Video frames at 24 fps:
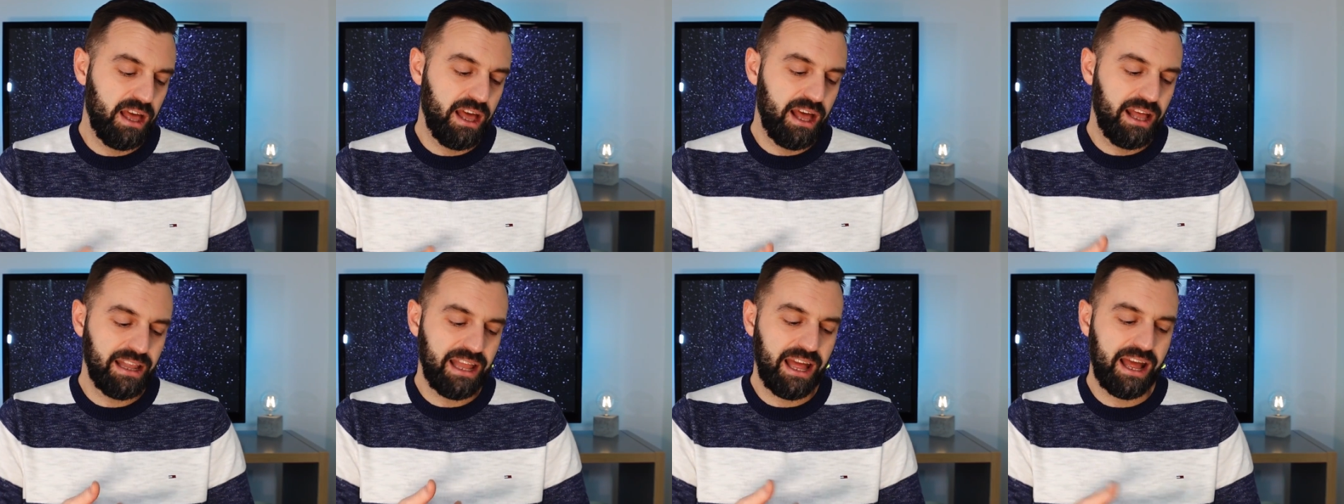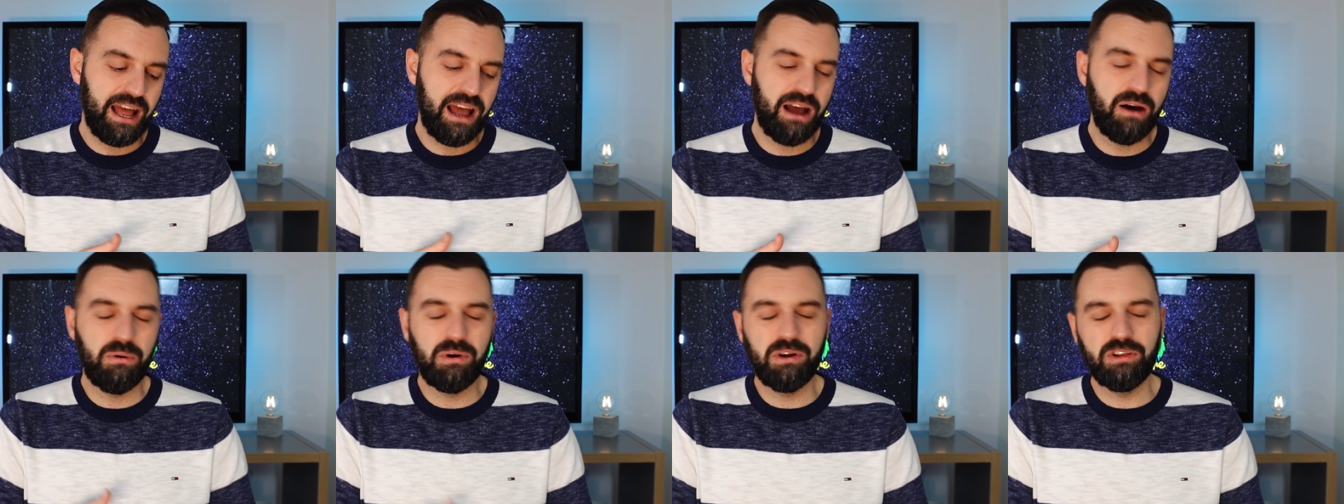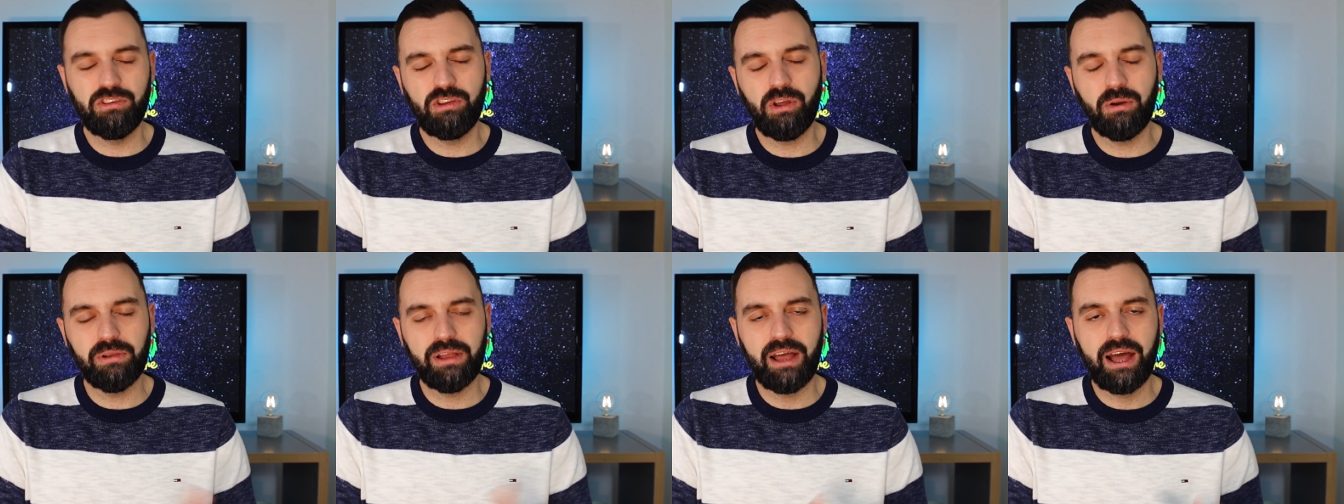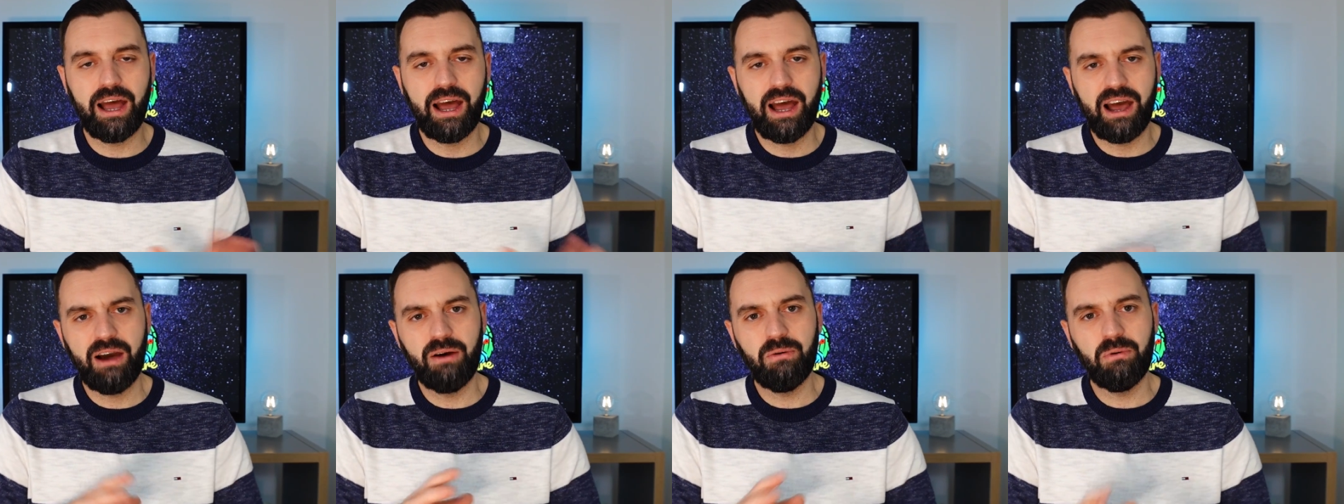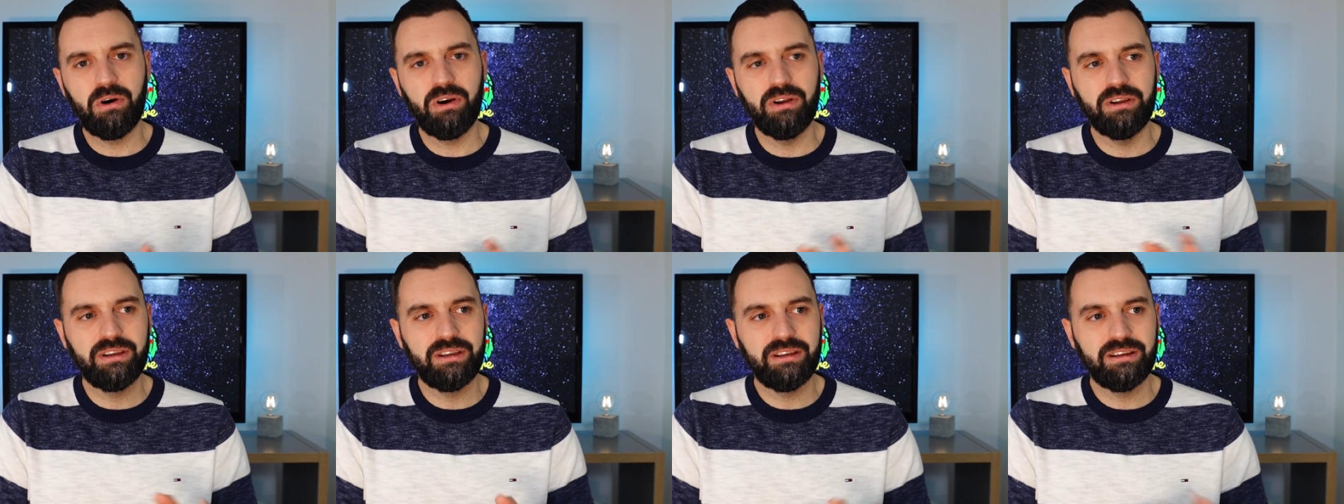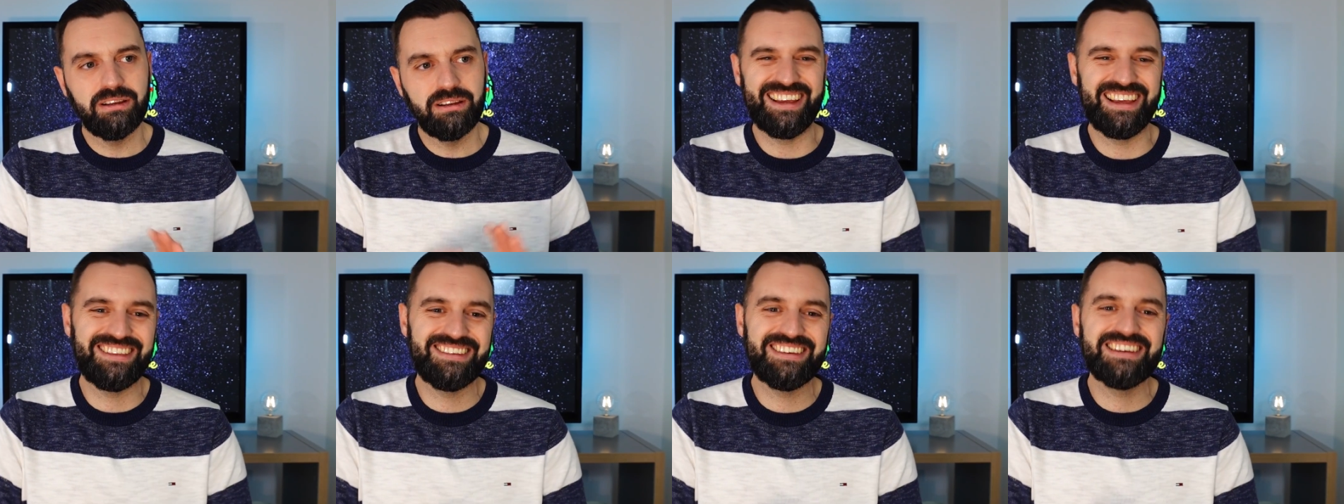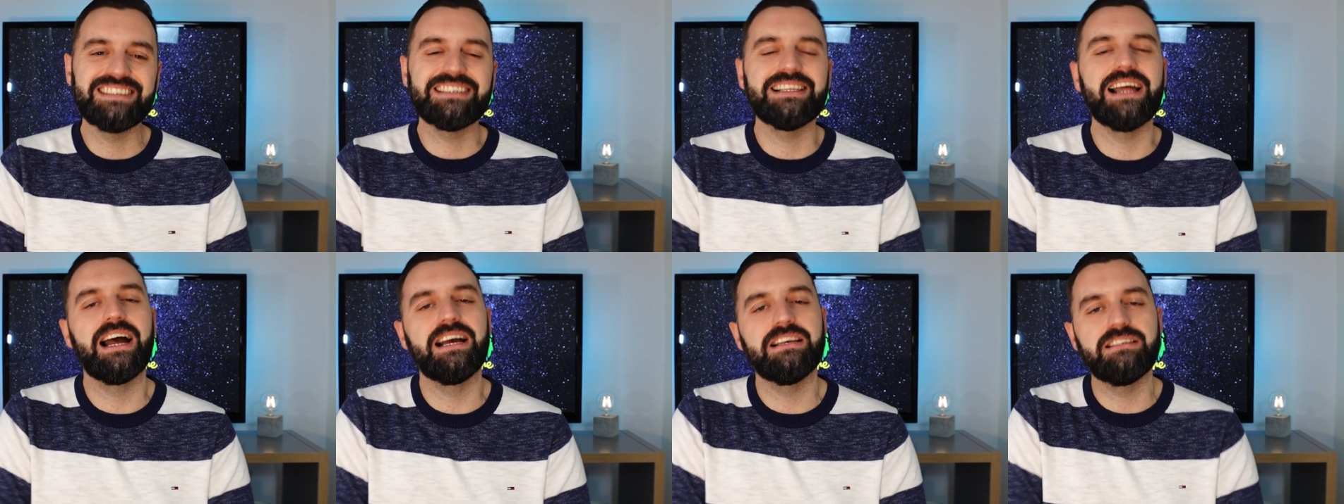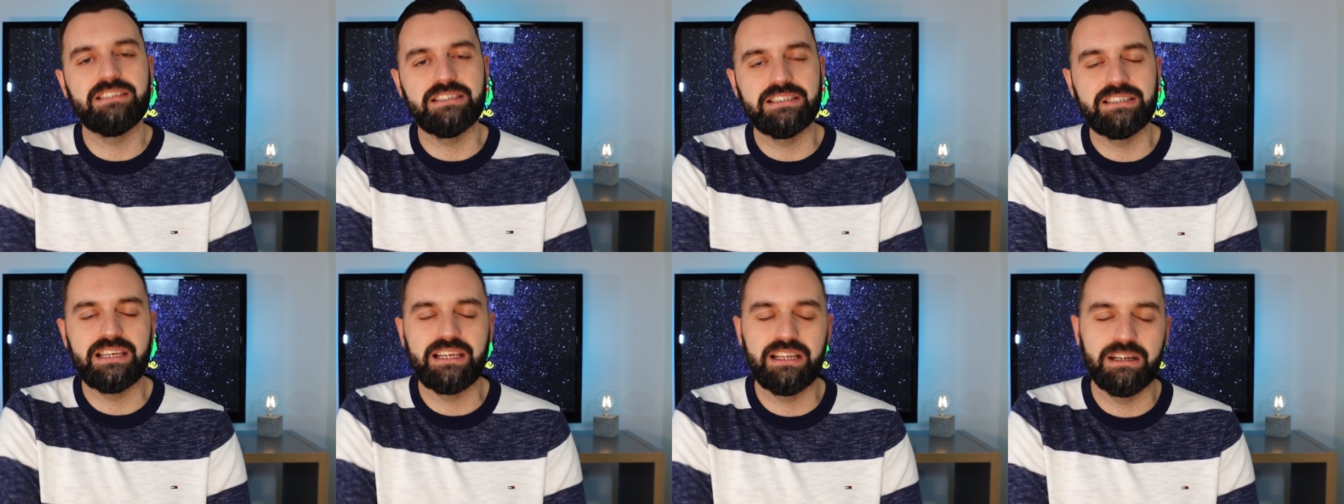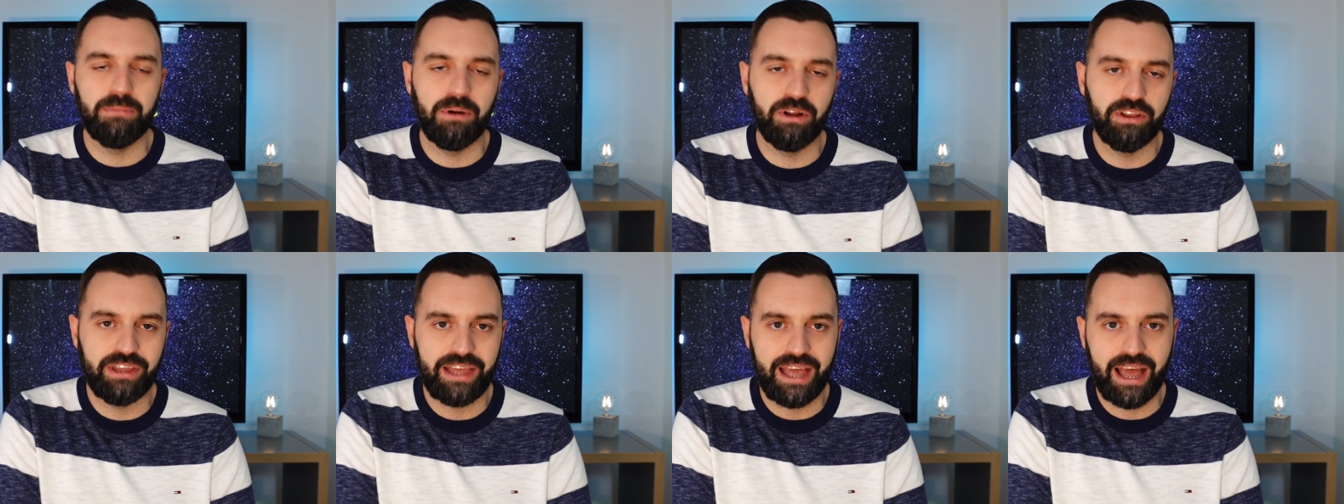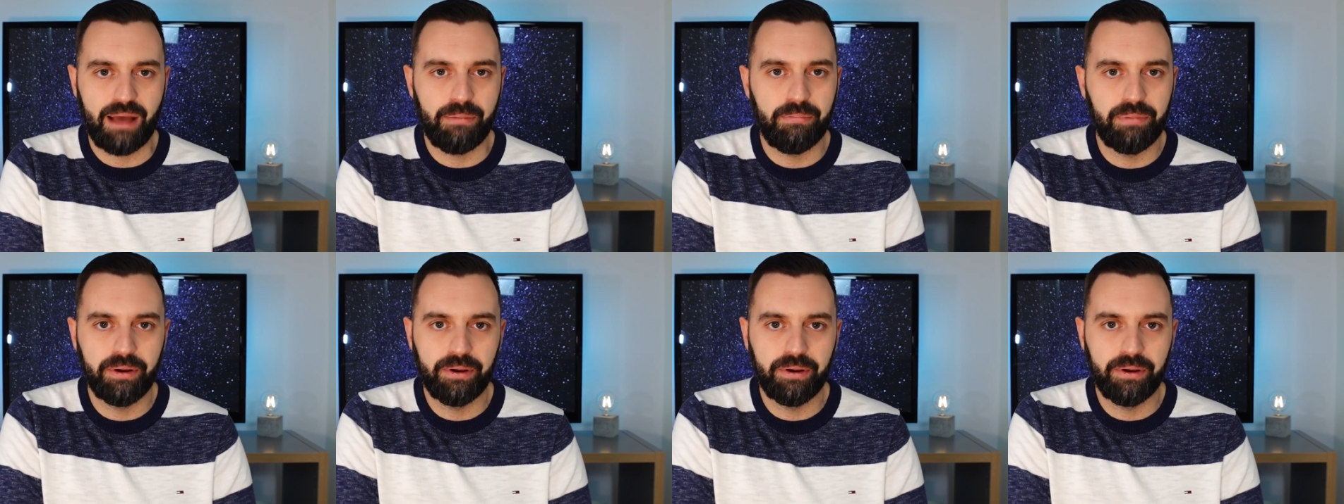like that one, don't like that one. It is nice to see them on the app.